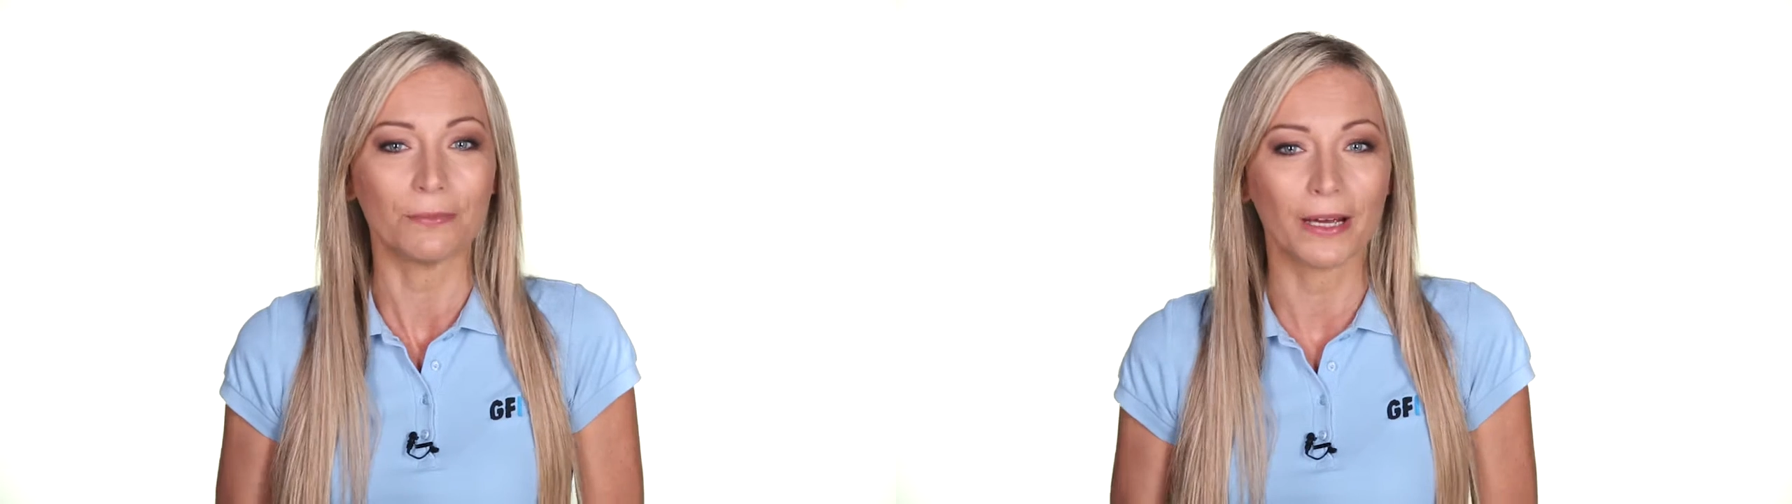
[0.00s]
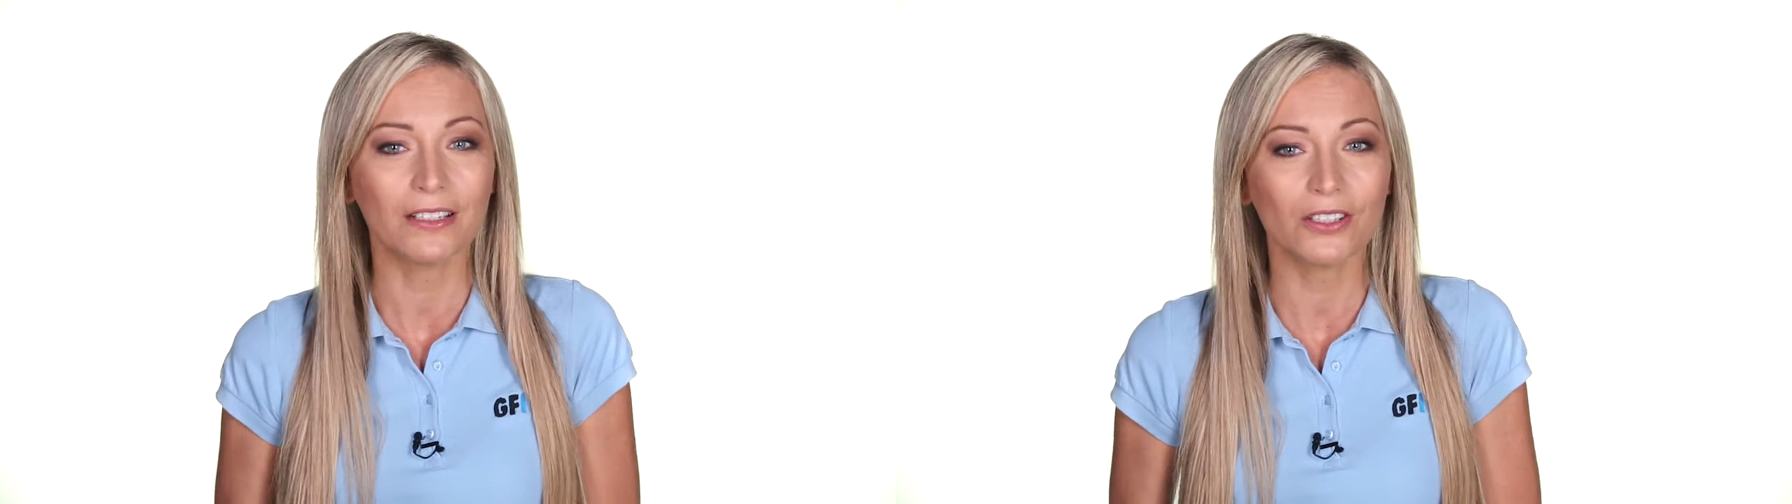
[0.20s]

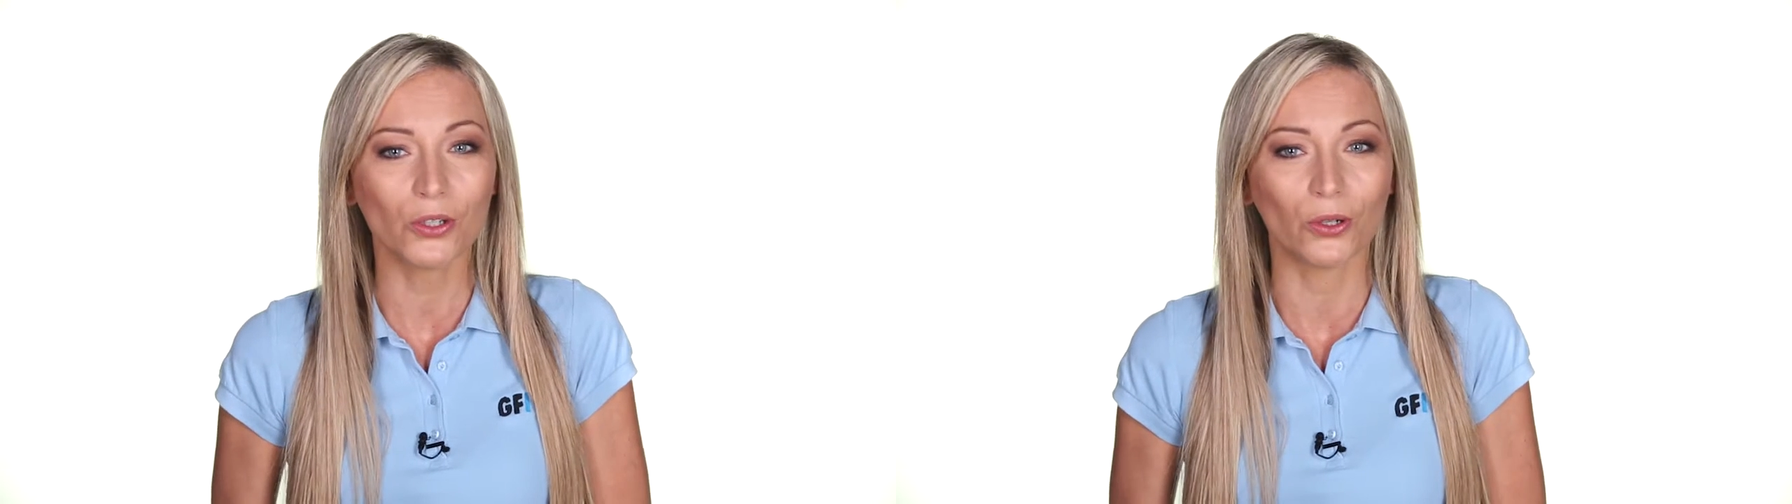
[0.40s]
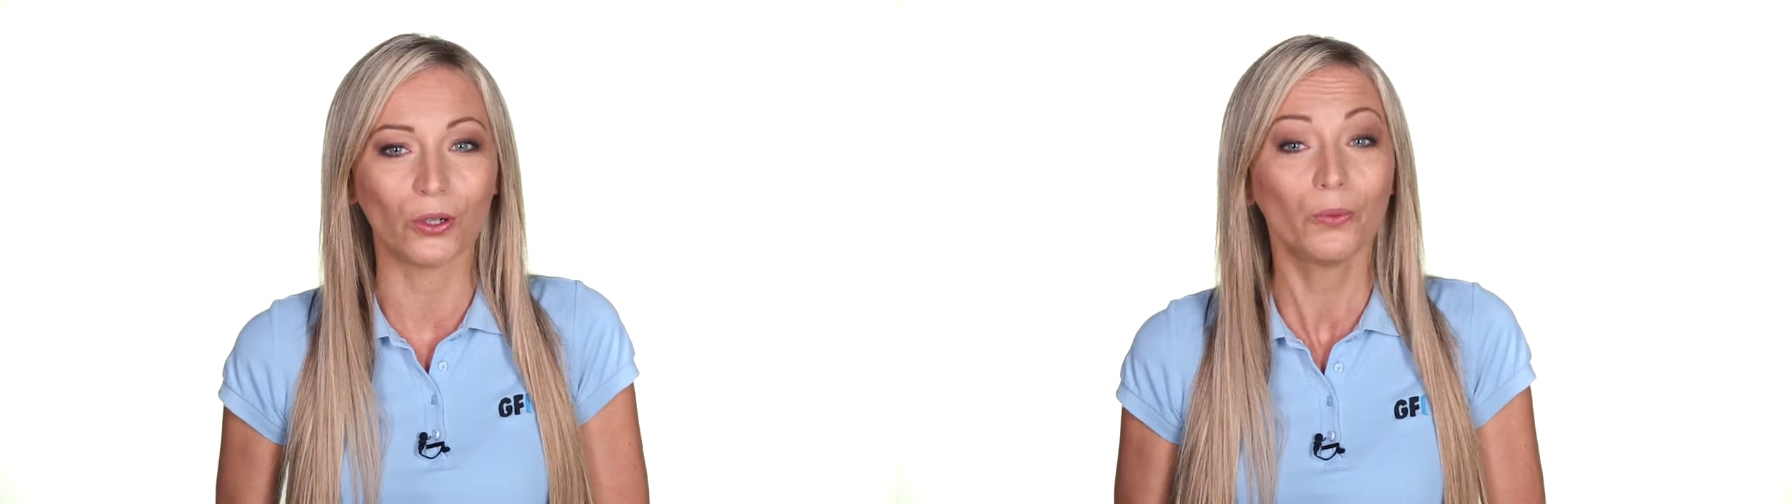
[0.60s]
email
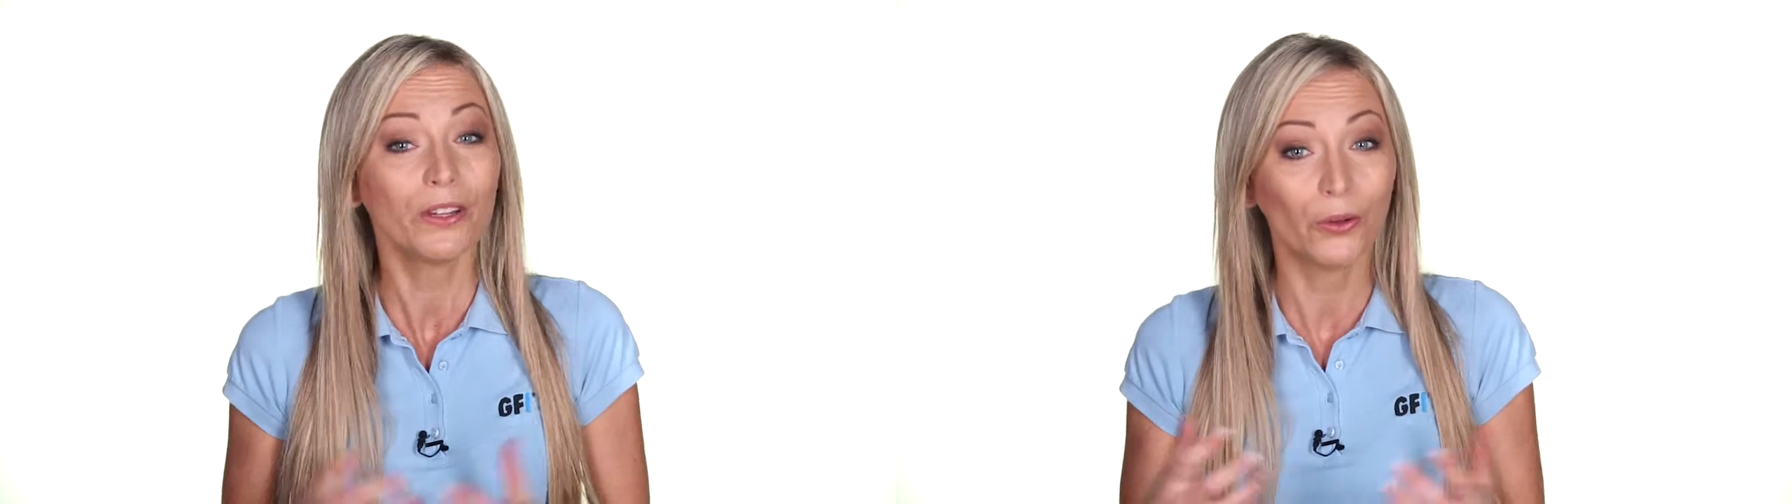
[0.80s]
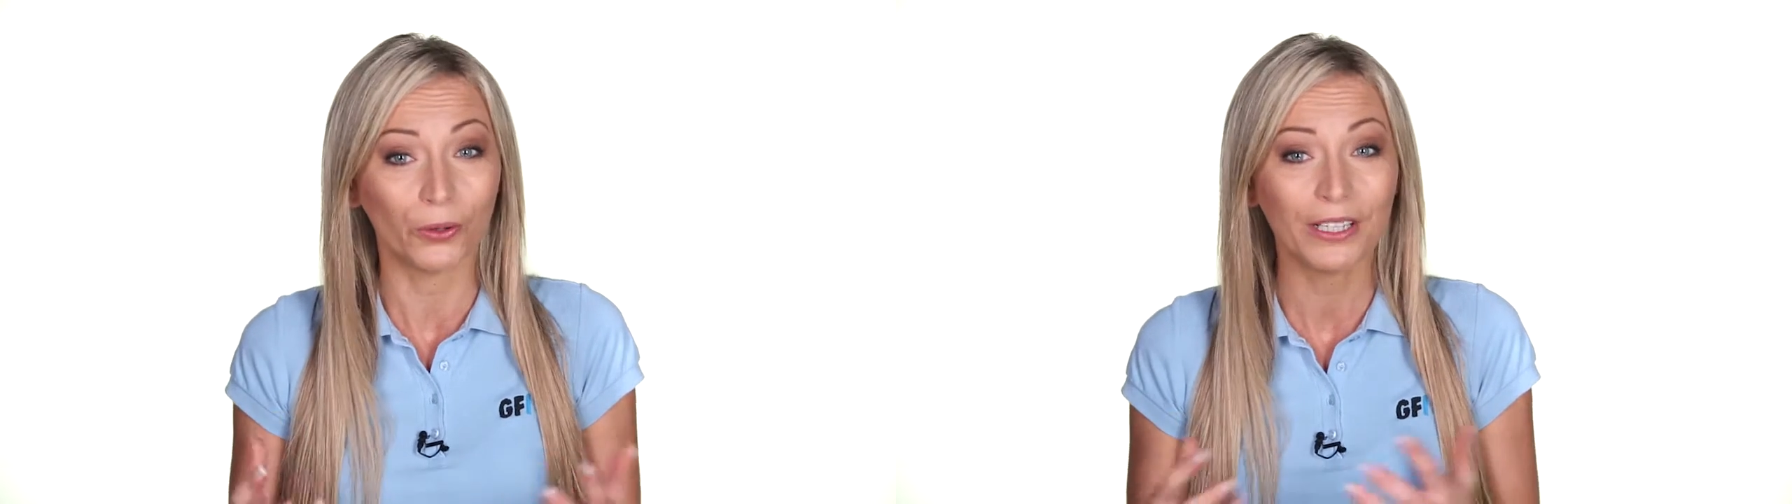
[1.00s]
store
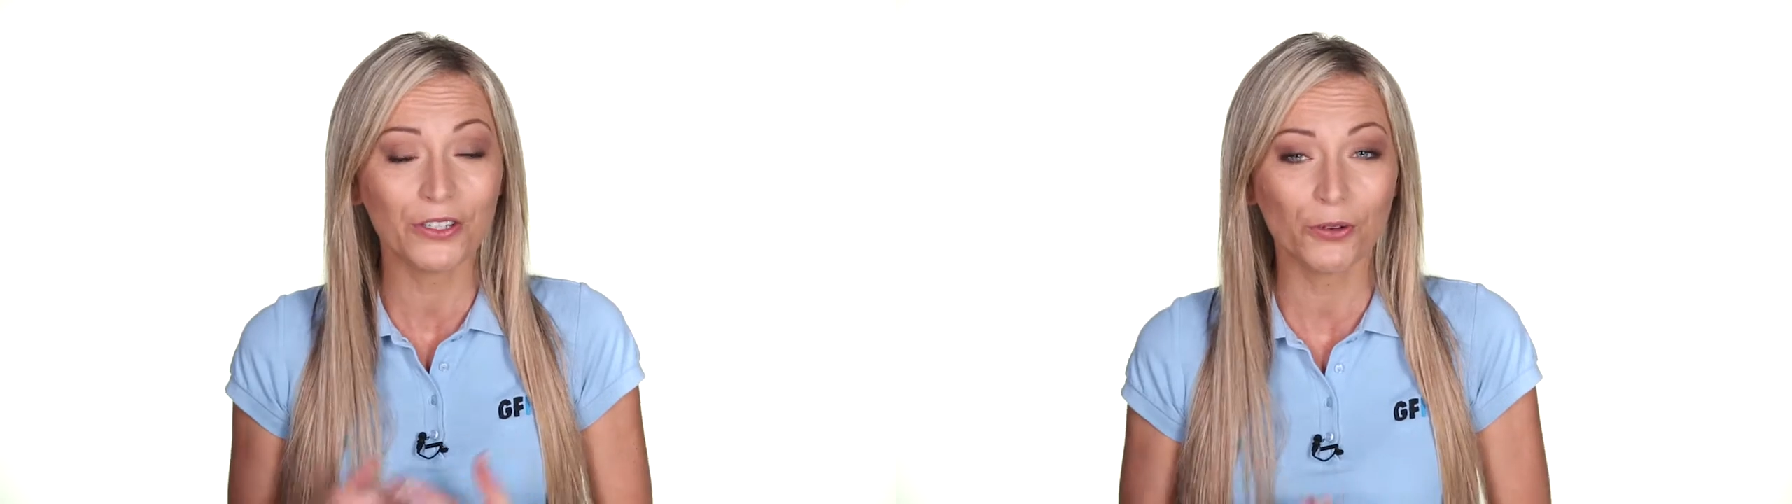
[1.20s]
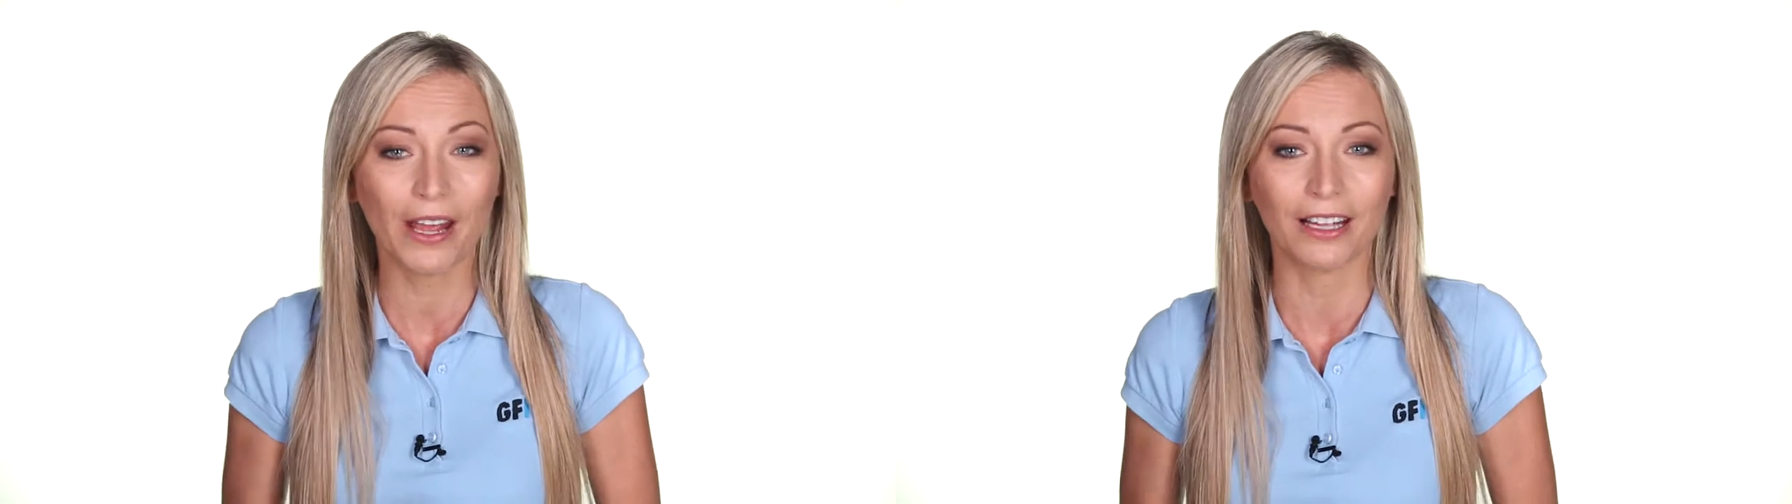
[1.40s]
with
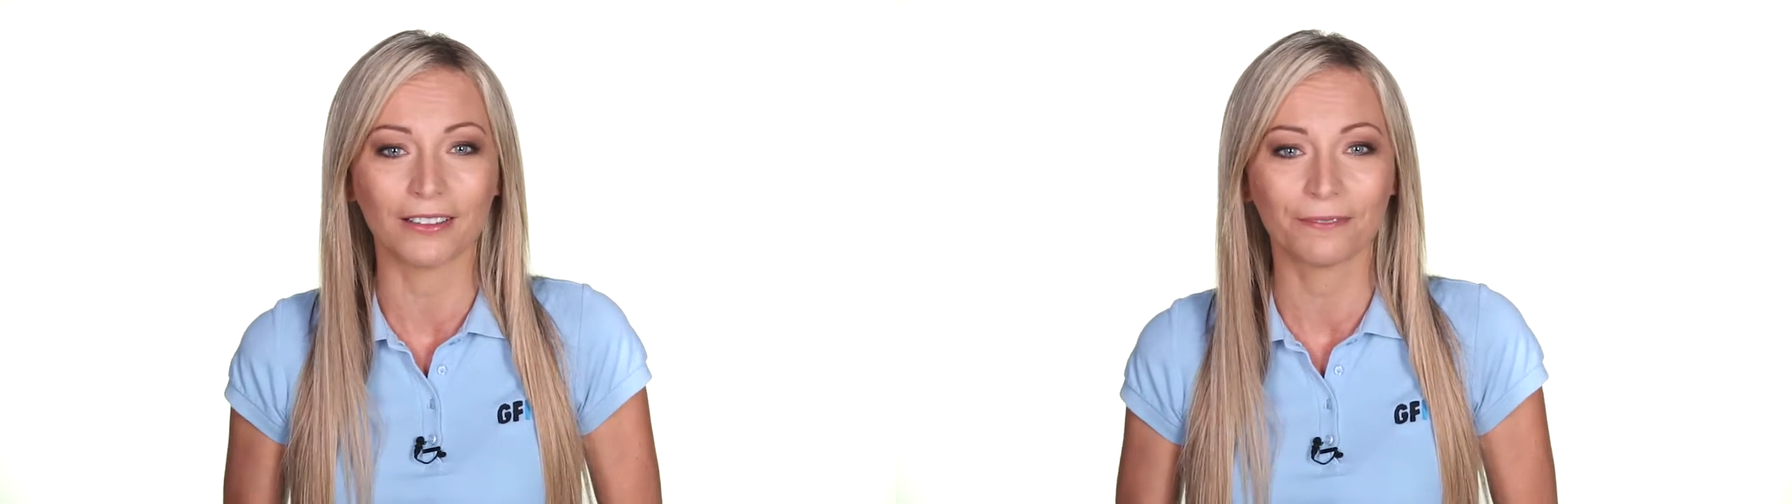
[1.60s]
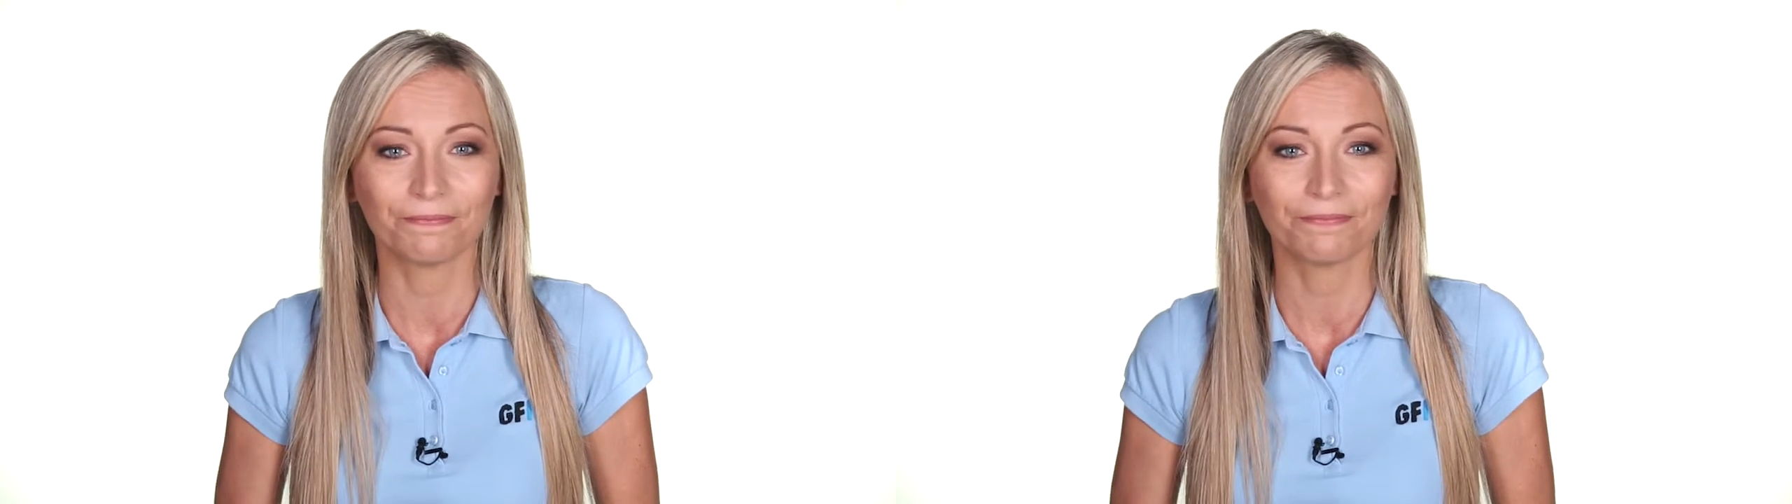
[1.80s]
audit trail,